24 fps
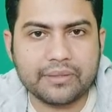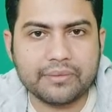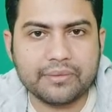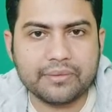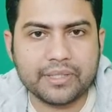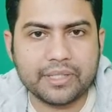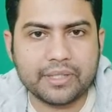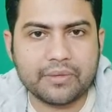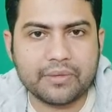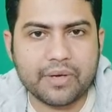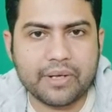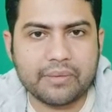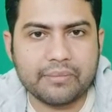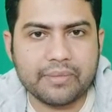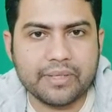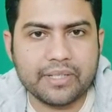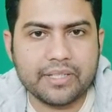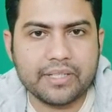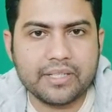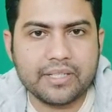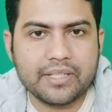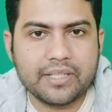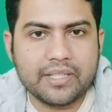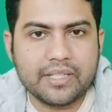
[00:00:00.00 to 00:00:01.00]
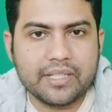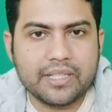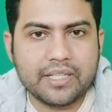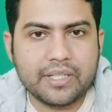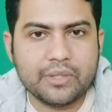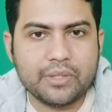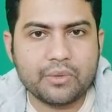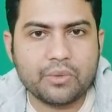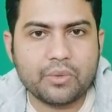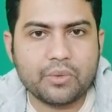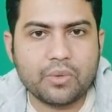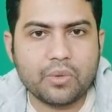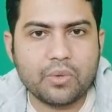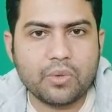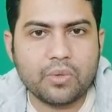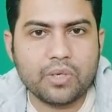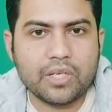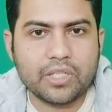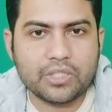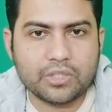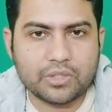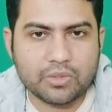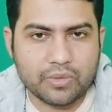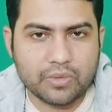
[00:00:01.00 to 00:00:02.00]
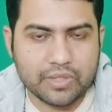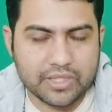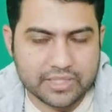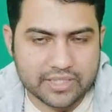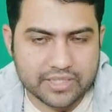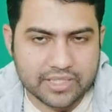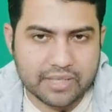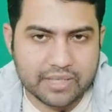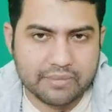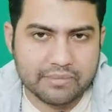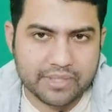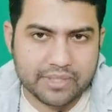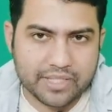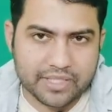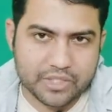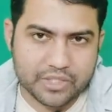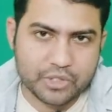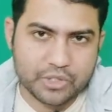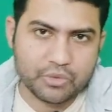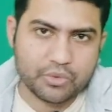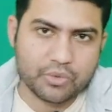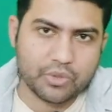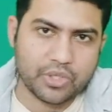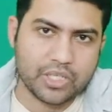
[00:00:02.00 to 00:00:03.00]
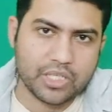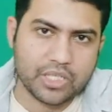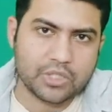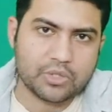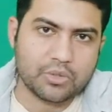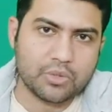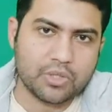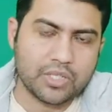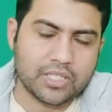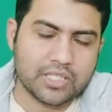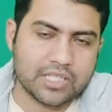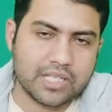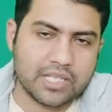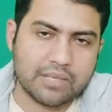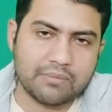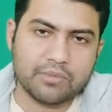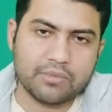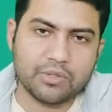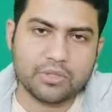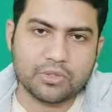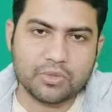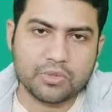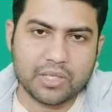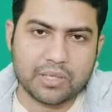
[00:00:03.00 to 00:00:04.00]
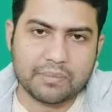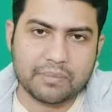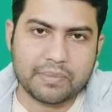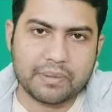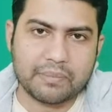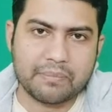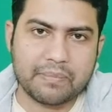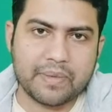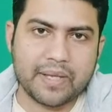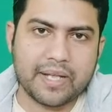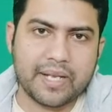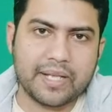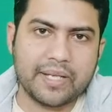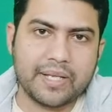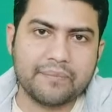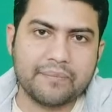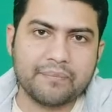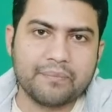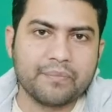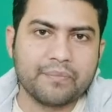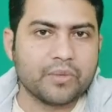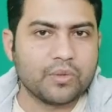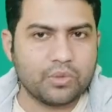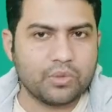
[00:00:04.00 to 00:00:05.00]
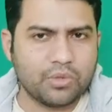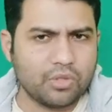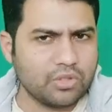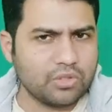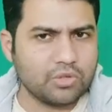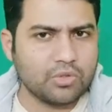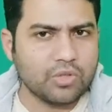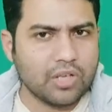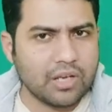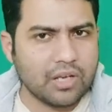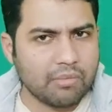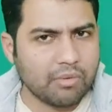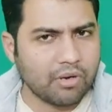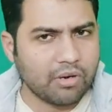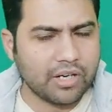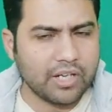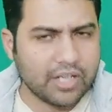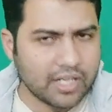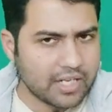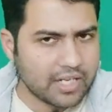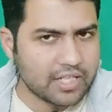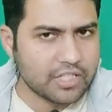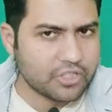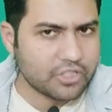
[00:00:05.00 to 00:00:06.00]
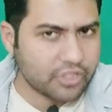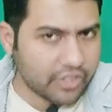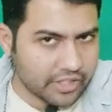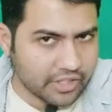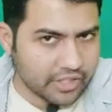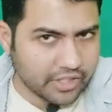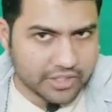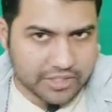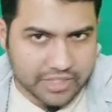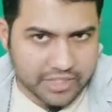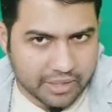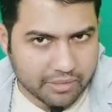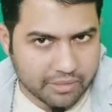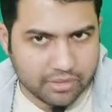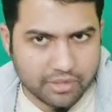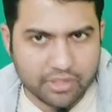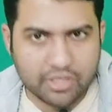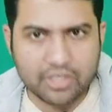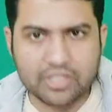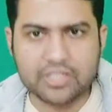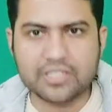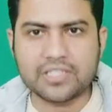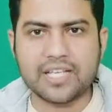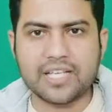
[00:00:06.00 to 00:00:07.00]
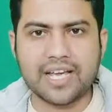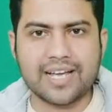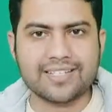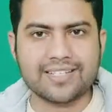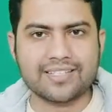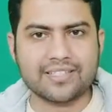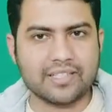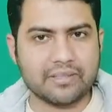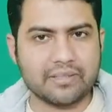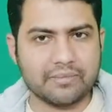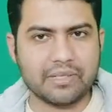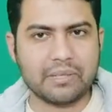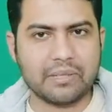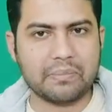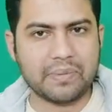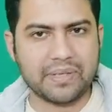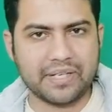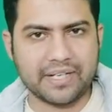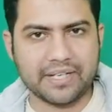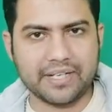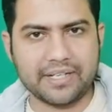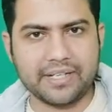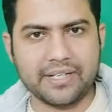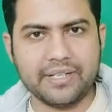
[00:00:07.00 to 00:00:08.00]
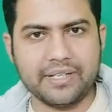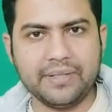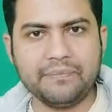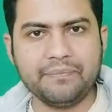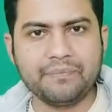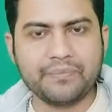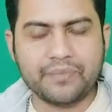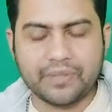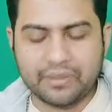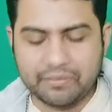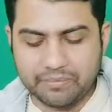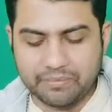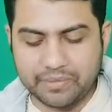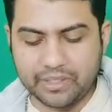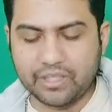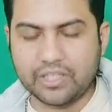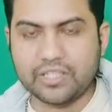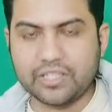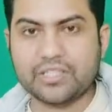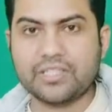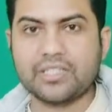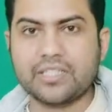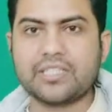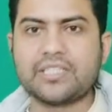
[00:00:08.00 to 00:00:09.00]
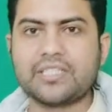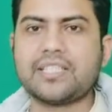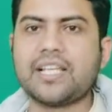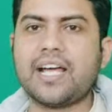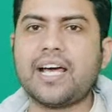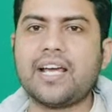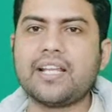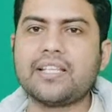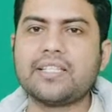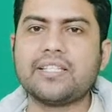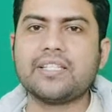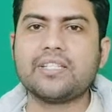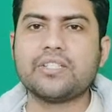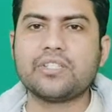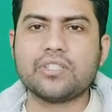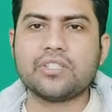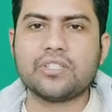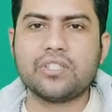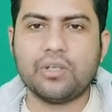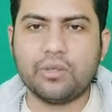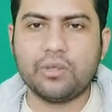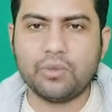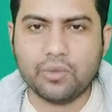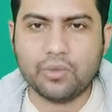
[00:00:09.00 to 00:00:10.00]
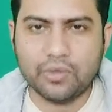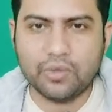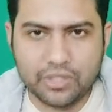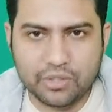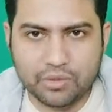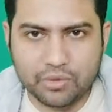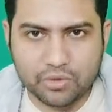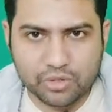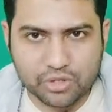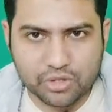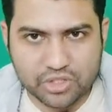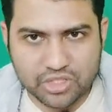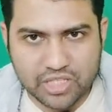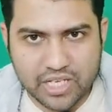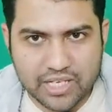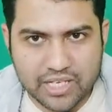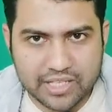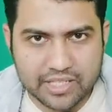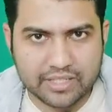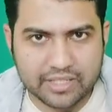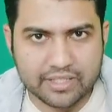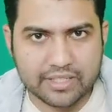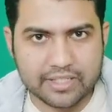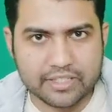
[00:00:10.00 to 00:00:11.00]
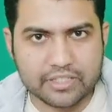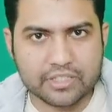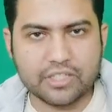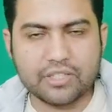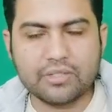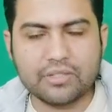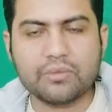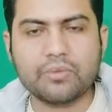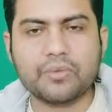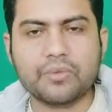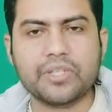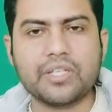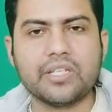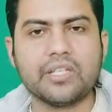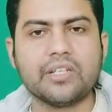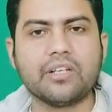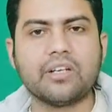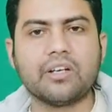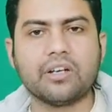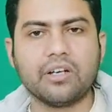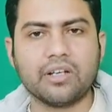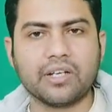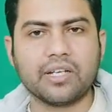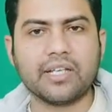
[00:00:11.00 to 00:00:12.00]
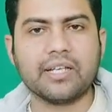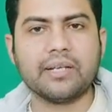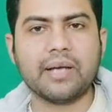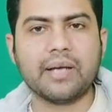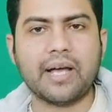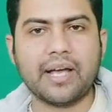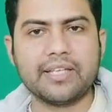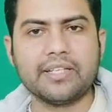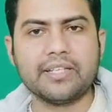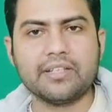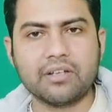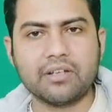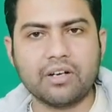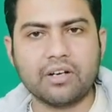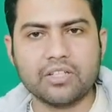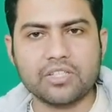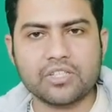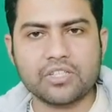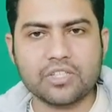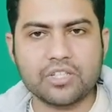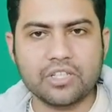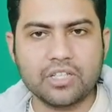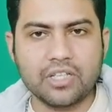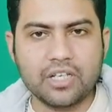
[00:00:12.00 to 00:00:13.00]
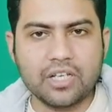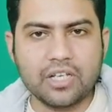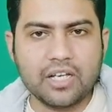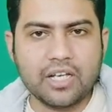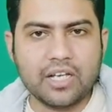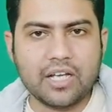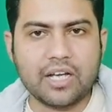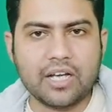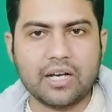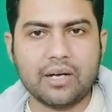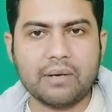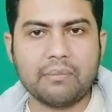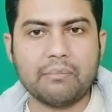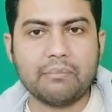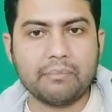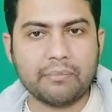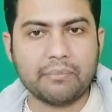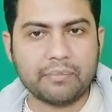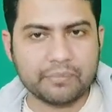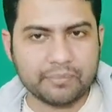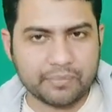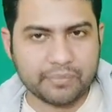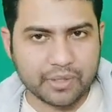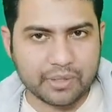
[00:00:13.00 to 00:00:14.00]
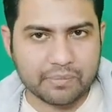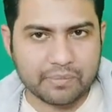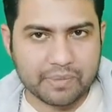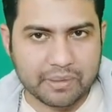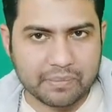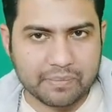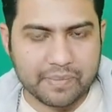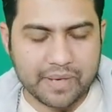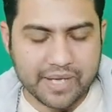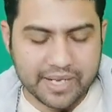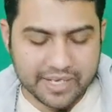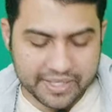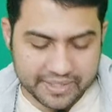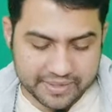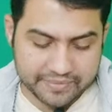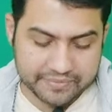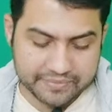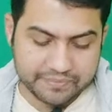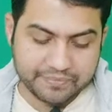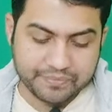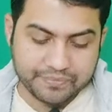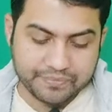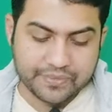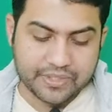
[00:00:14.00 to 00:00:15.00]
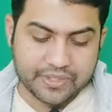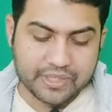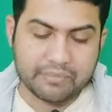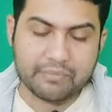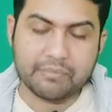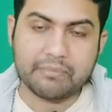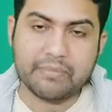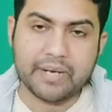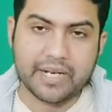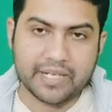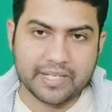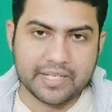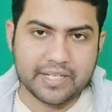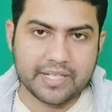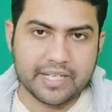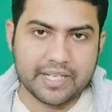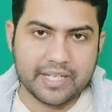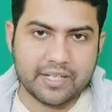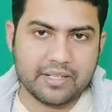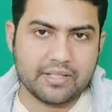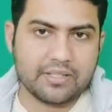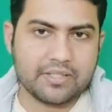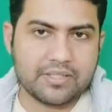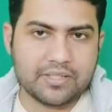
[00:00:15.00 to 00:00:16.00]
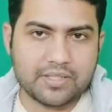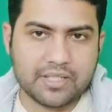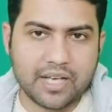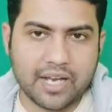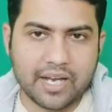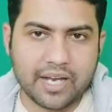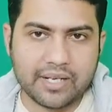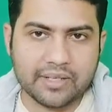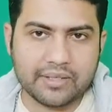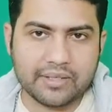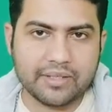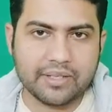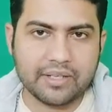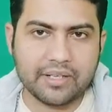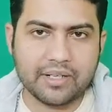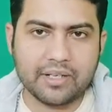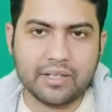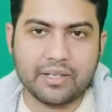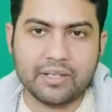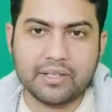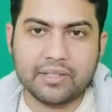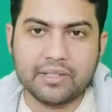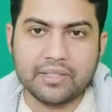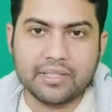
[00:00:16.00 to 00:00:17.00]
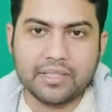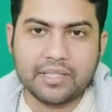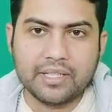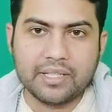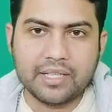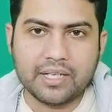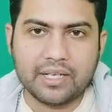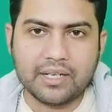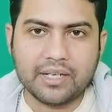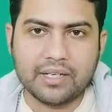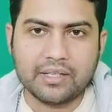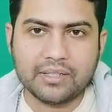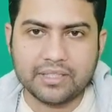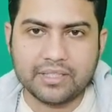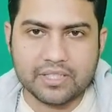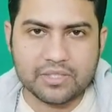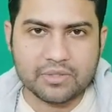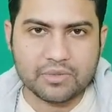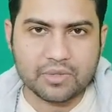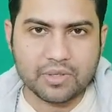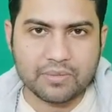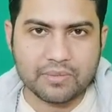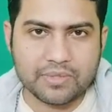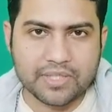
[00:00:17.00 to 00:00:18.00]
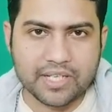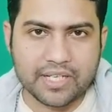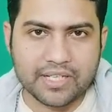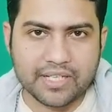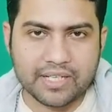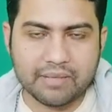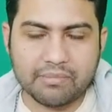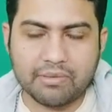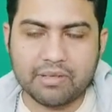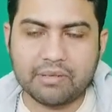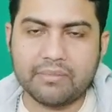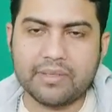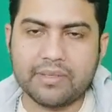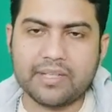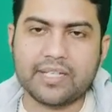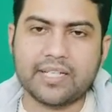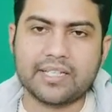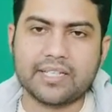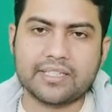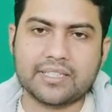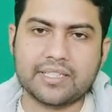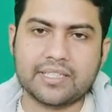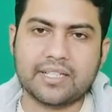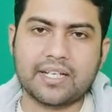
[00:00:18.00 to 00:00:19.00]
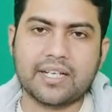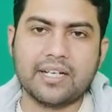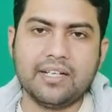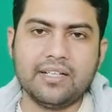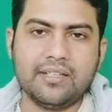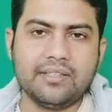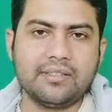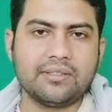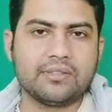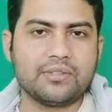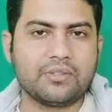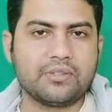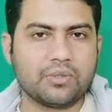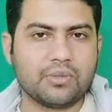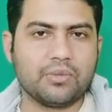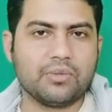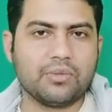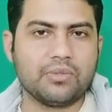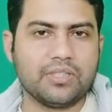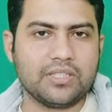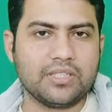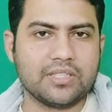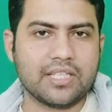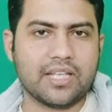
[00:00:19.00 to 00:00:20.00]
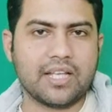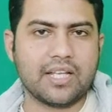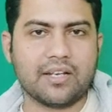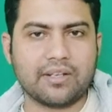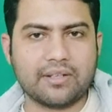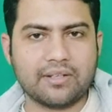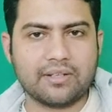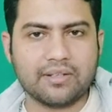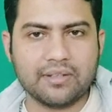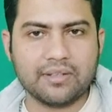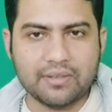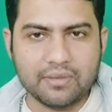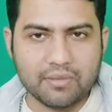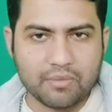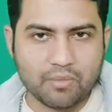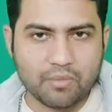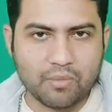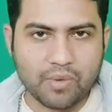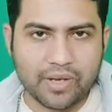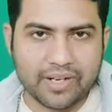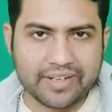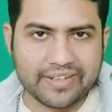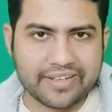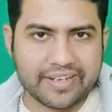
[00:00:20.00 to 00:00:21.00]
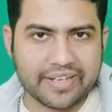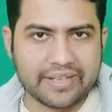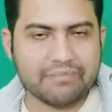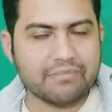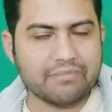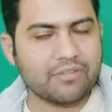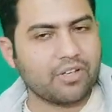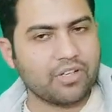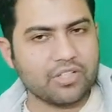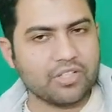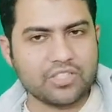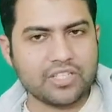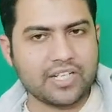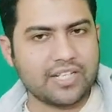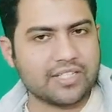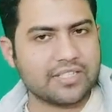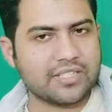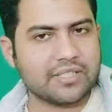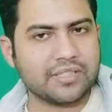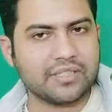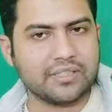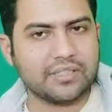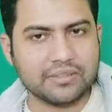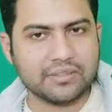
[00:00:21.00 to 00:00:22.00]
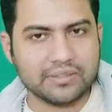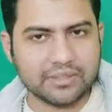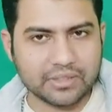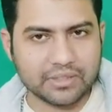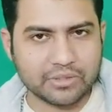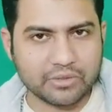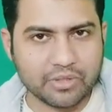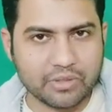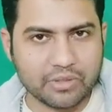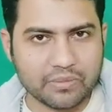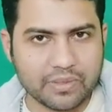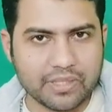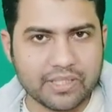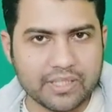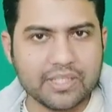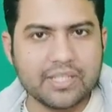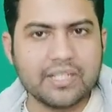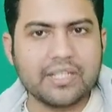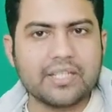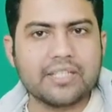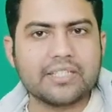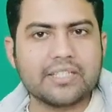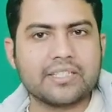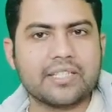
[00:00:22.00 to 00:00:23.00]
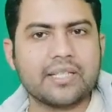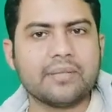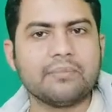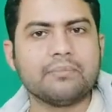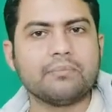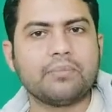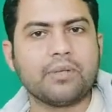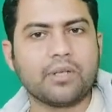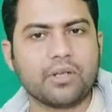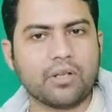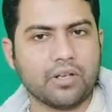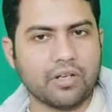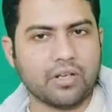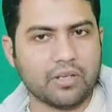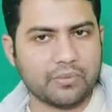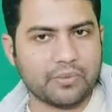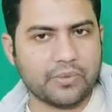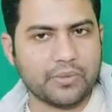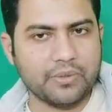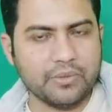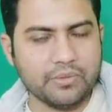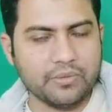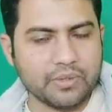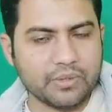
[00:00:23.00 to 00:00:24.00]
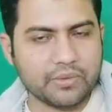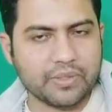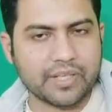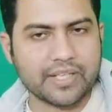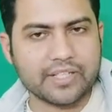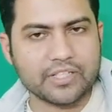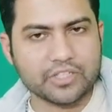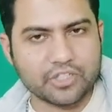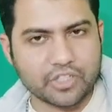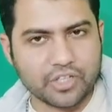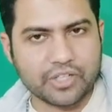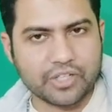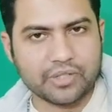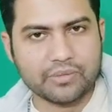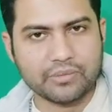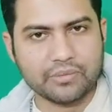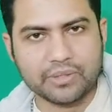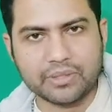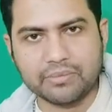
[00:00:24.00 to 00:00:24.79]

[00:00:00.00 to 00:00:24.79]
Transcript: requirement. UCO SO exam, yes, UCO SO exam, those who are preparing, those who have already joined us, I will not charge them repeatedly because this charge is only notional in nature. We incur a high cost for preparing materials and this website development, etc. So these are one-time cost, and this will be same for all of you. You can join with